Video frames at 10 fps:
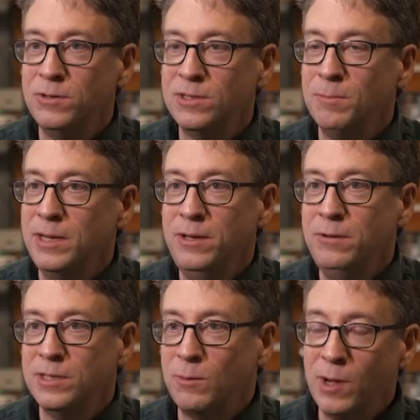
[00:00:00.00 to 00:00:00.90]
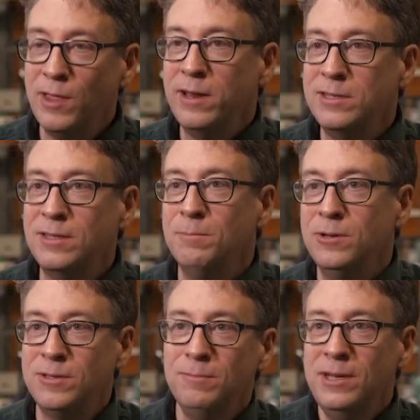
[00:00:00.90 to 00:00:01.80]
show it to somebody new, it's like, wow, that is the
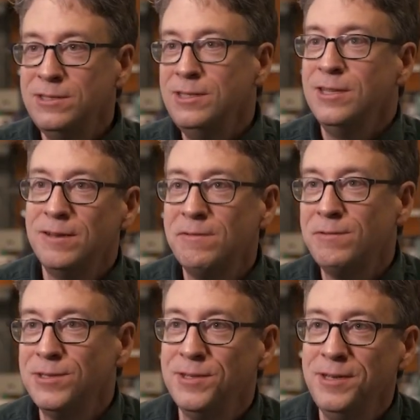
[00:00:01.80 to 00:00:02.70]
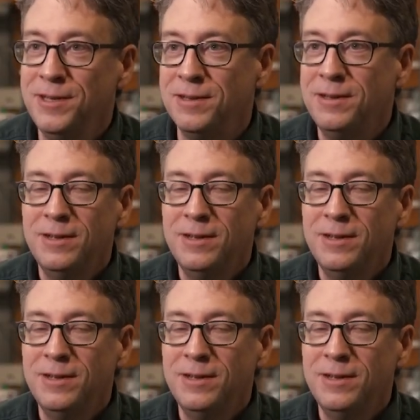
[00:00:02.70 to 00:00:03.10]
most amazing thing I've ever seen.